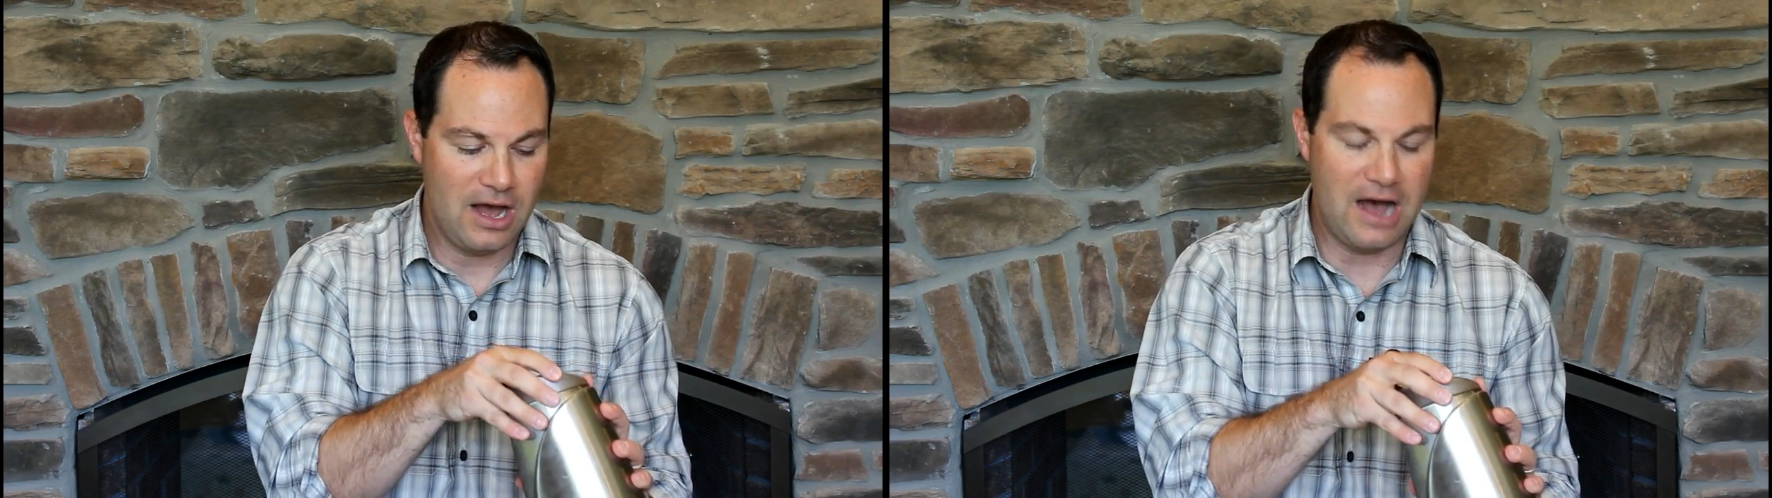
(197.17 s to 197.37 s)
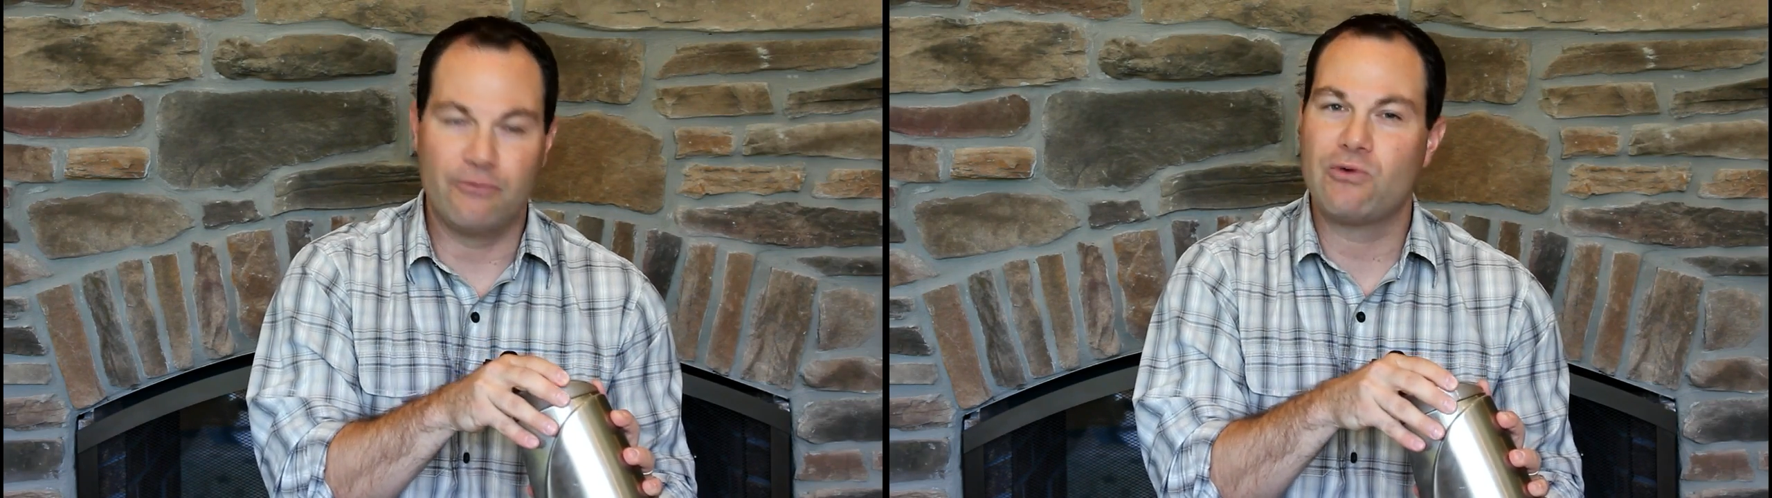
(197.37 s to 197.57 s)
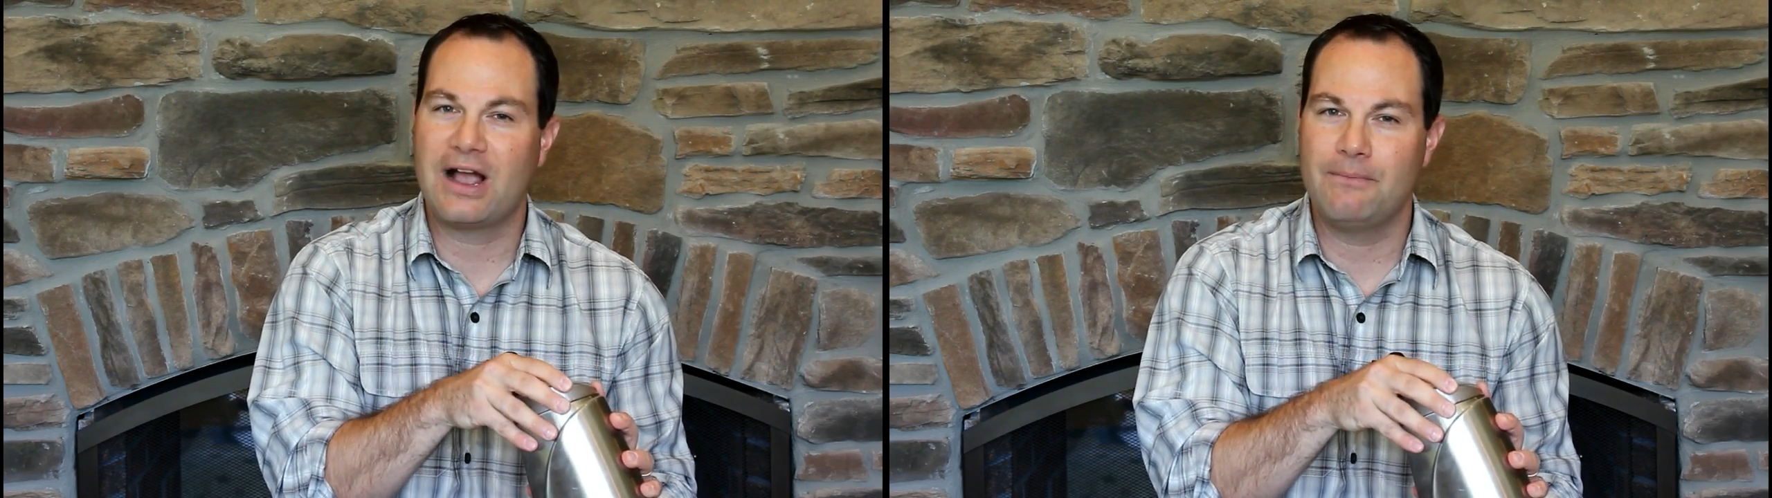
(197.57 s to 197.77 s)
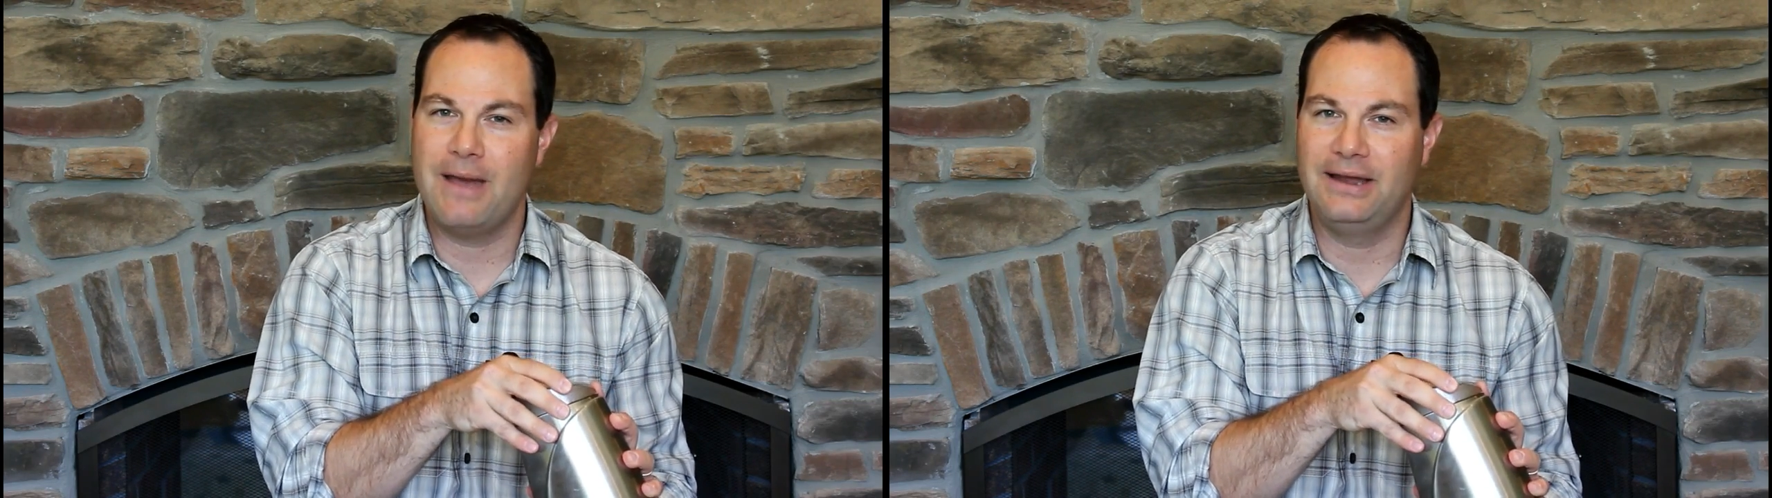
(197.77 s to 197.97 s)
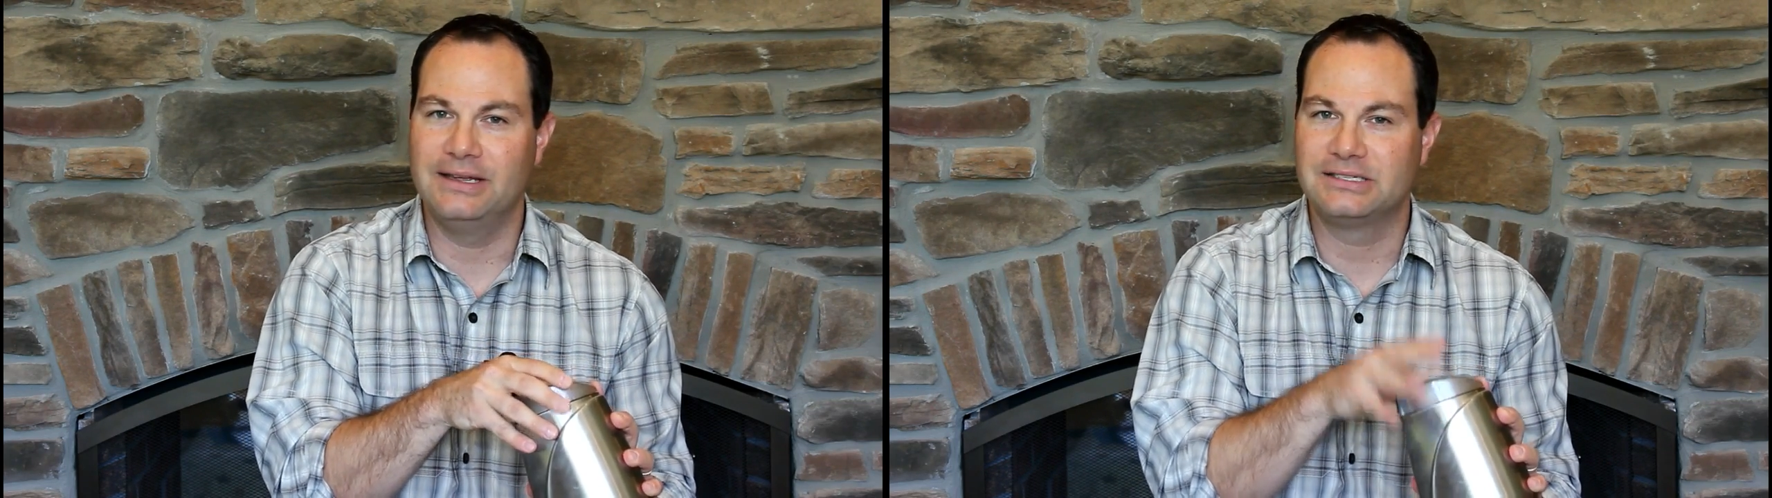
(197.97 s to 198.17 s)

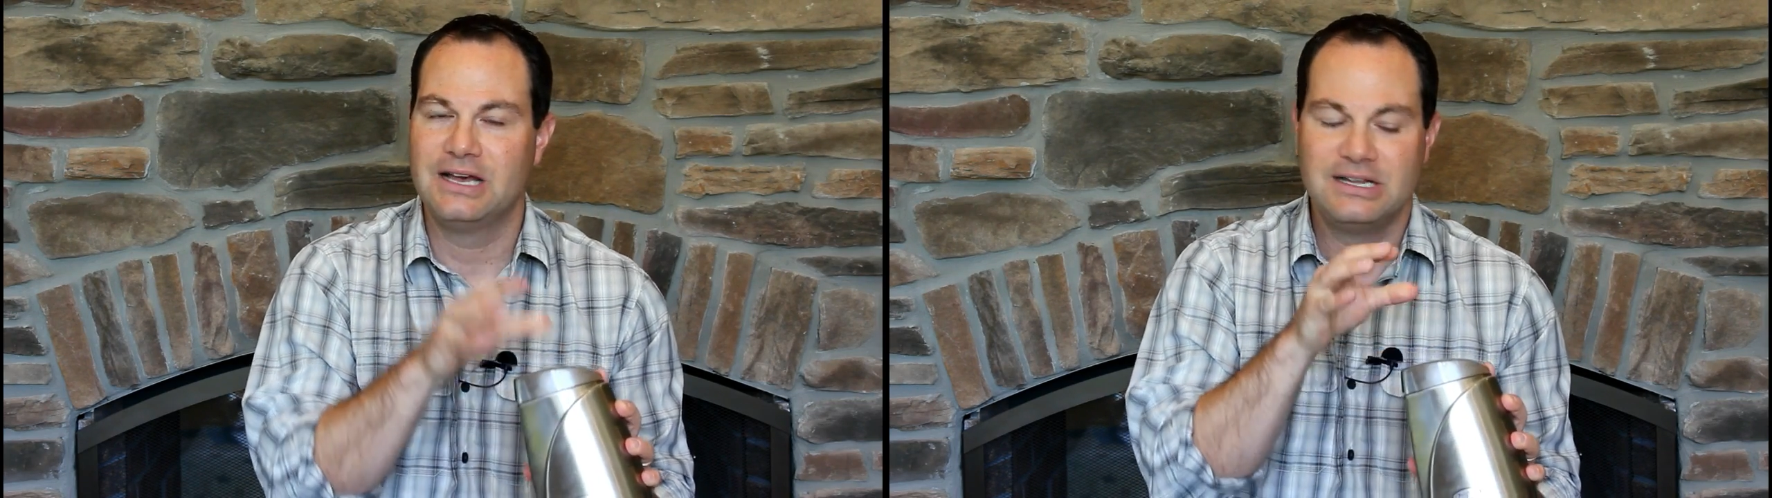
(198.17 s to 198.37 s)
recommend is